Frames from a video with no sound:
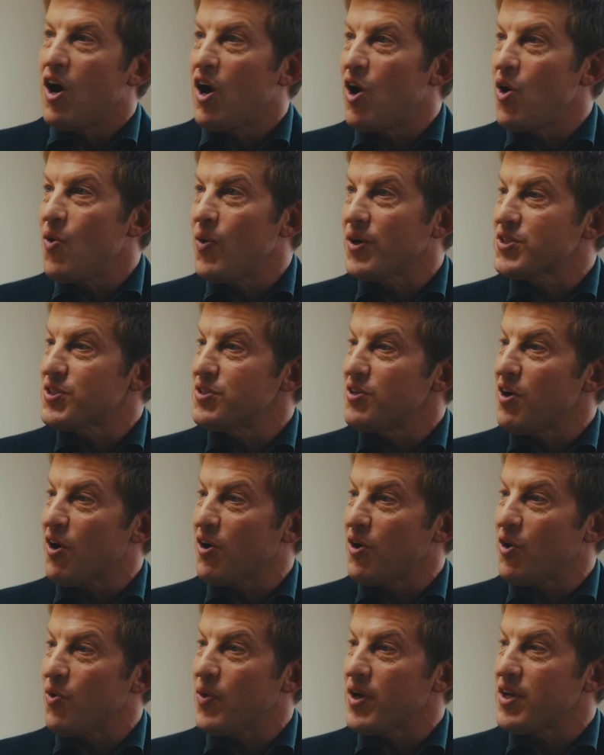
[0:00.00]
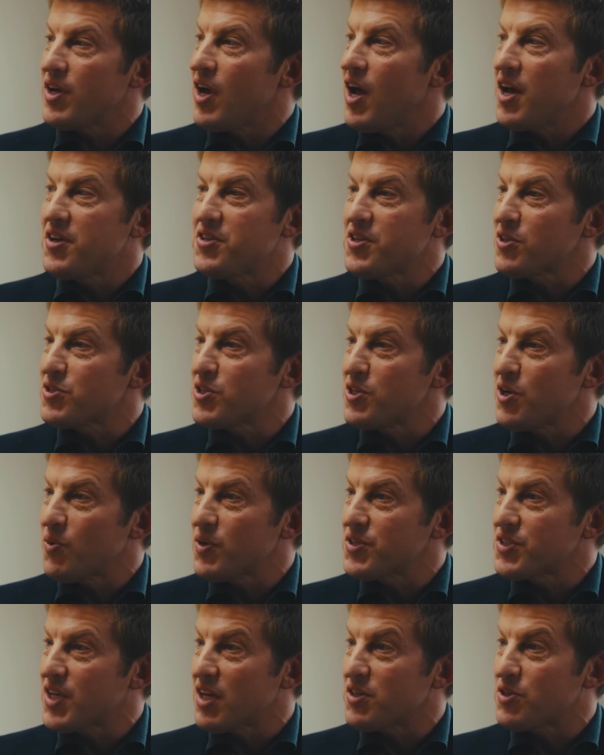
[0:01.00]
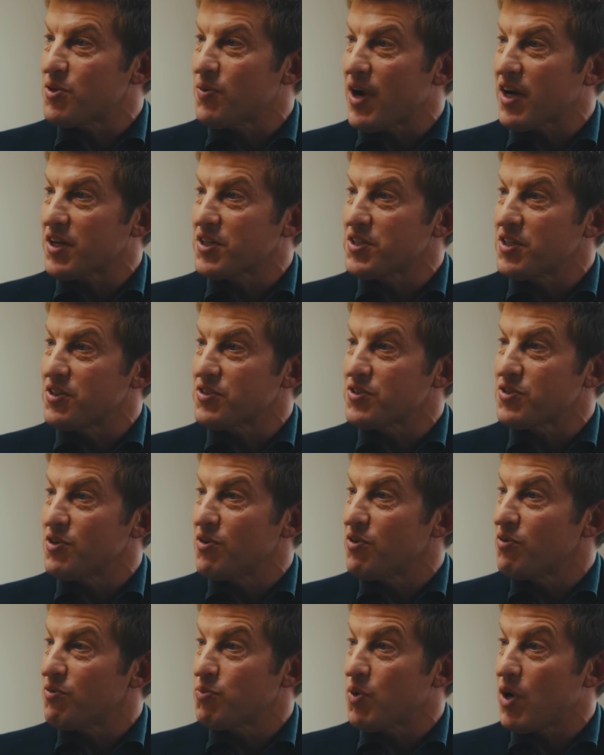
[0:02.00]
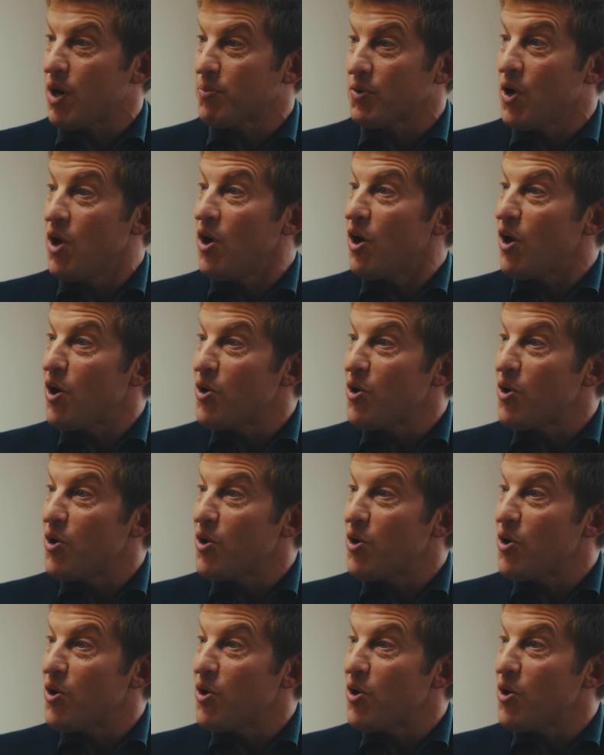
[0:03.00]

it doesn't always get directions proper.